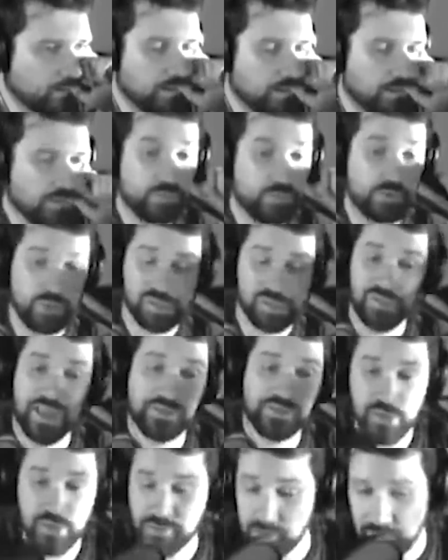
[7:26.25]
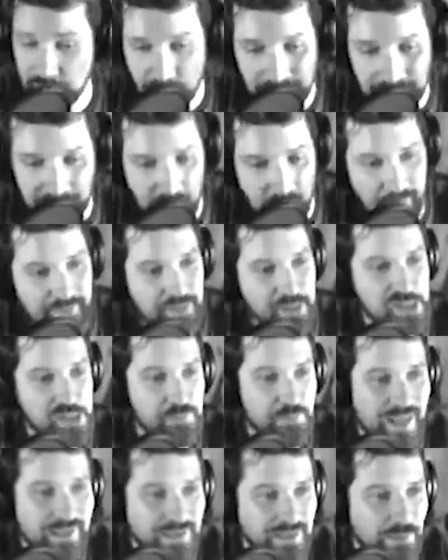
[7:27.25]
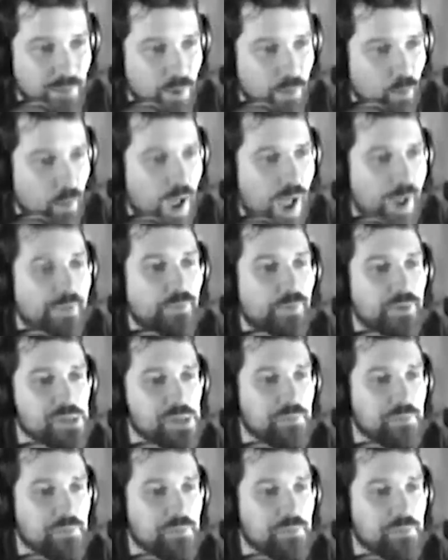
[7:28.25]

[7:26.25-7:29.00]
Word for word: lawyers for Burisma. Do they want to talk about the spelling, or what? I mean, what's the meeting